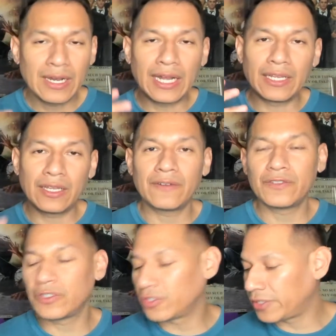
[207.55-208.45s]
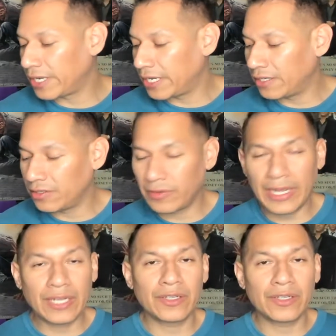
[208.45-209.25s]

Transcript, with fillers: I love Notre. Great